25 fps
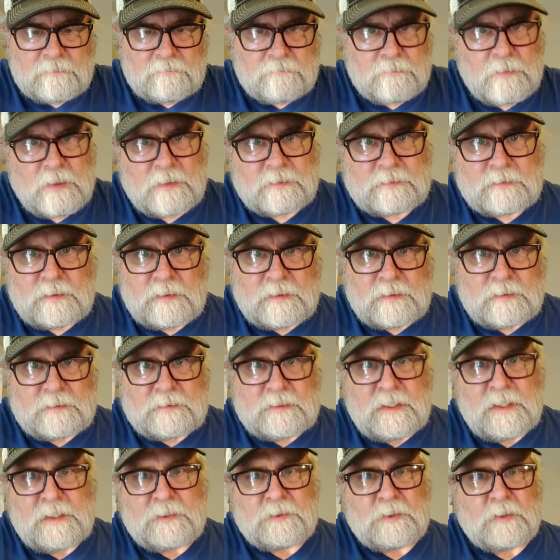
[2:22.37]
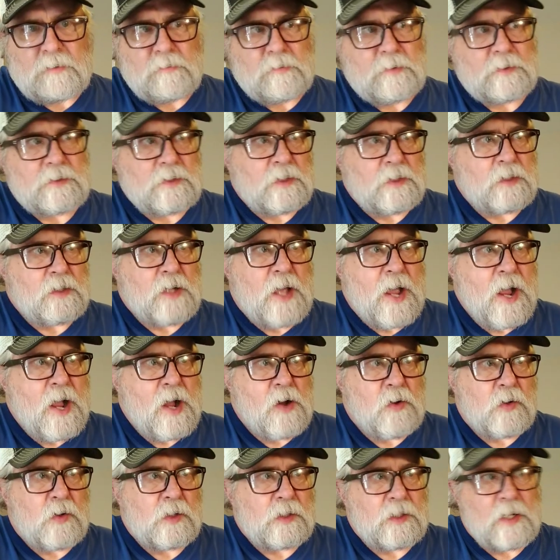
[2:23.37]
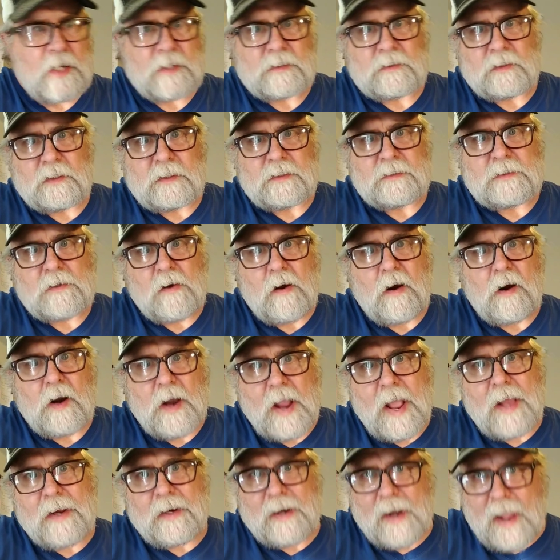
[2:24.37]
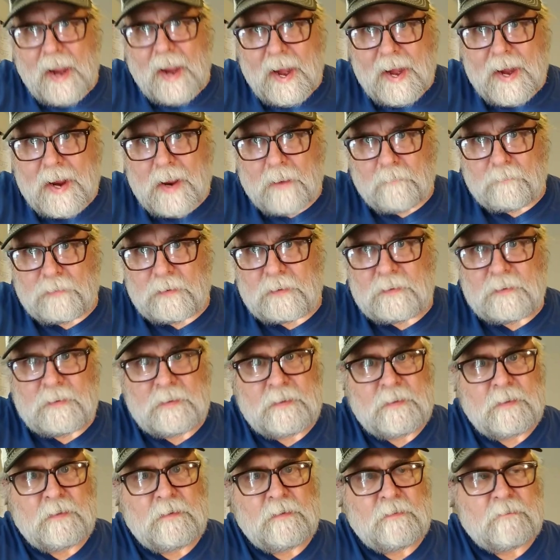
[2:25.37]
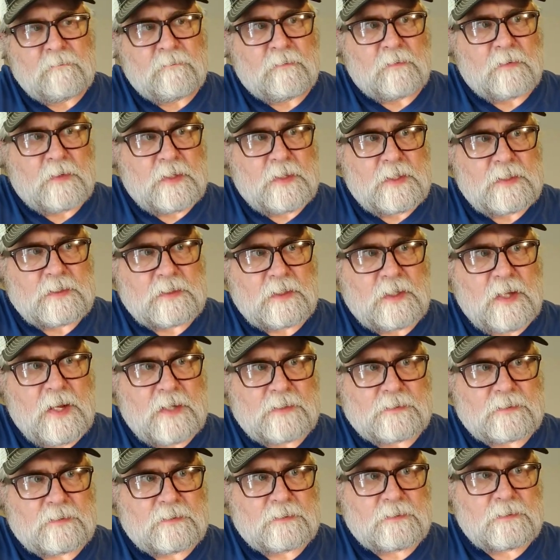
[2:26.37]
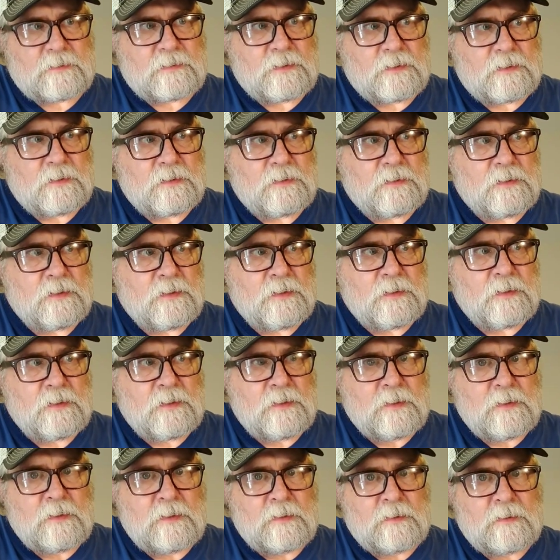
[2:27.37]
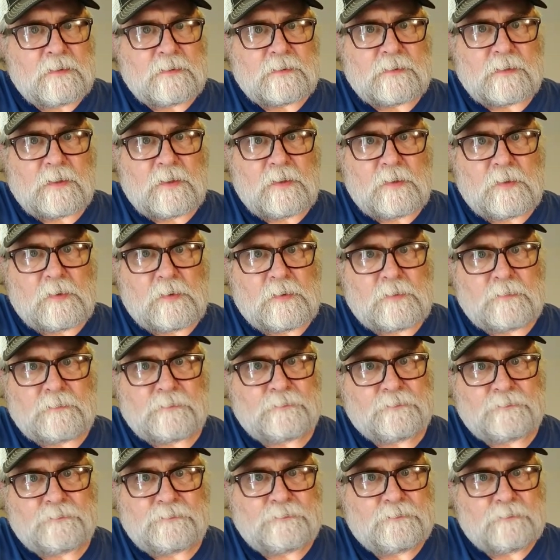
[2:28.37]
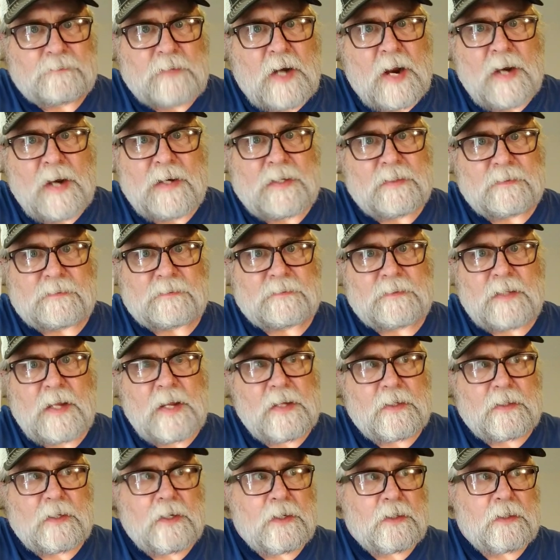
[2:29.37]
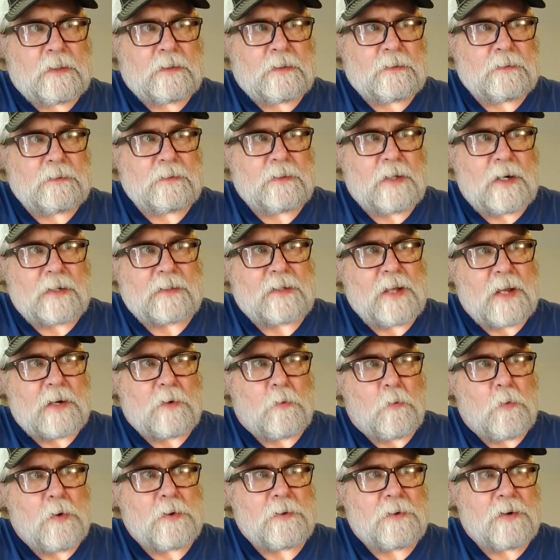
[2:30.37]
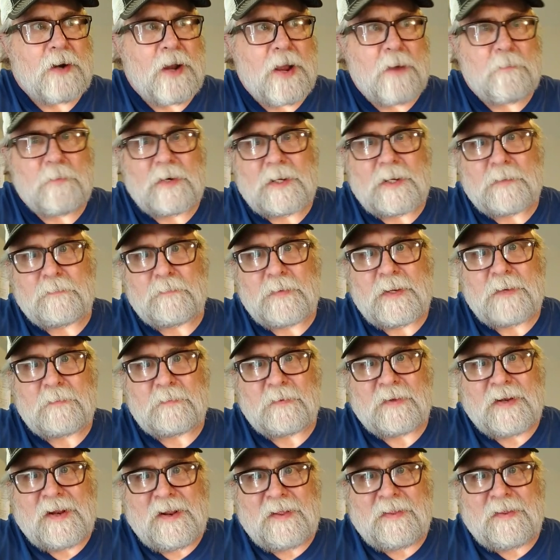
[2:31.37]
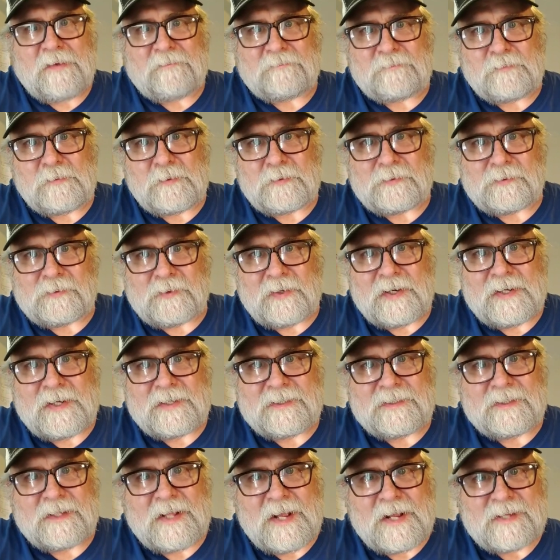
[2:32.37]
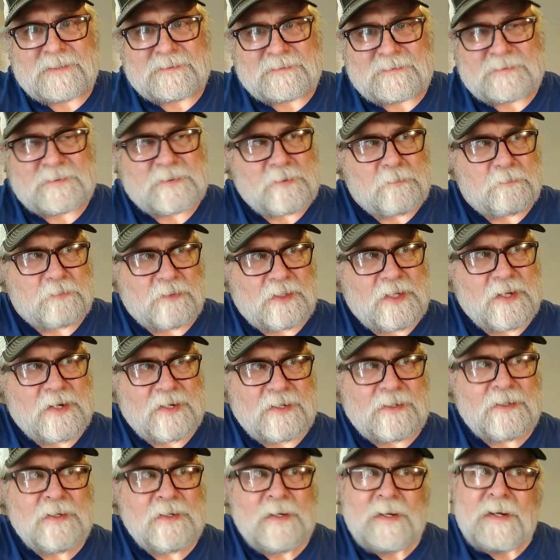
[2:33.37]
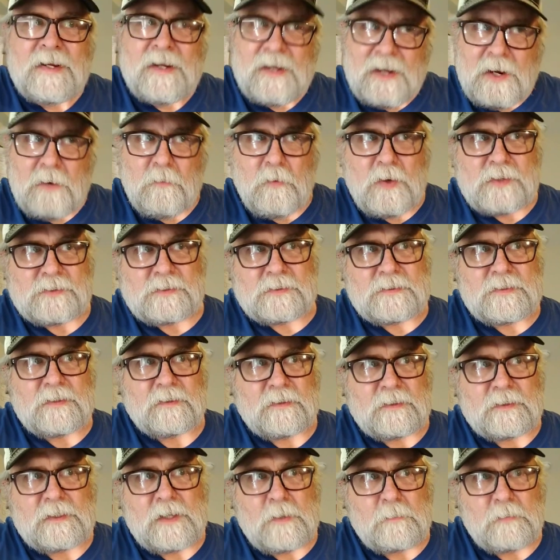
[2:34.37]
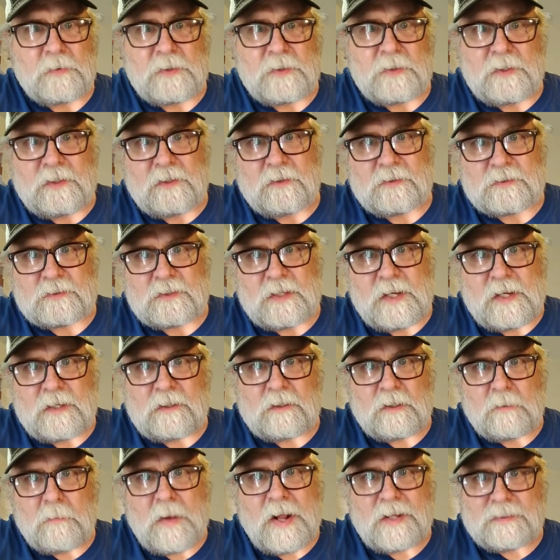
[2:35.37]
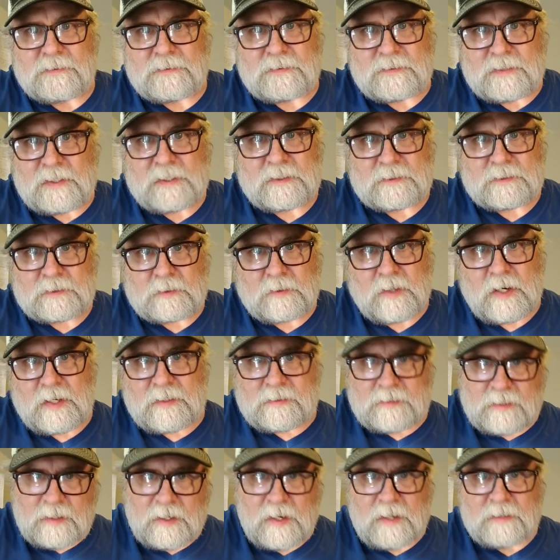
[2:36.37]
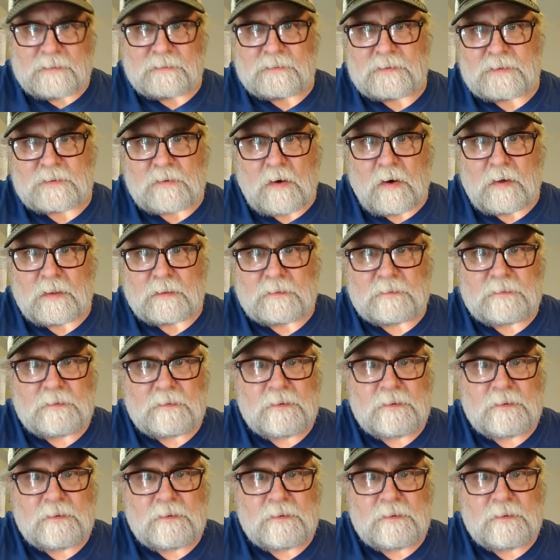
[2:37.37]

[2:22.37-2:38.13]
But the teacher wouldn't allow electric guitar and an amp for these lessons. So I didn't take any. I kind of wonder how many people out of that 4th grade class still played. It wasn't until a couple of years later, about in 6th grade, that I started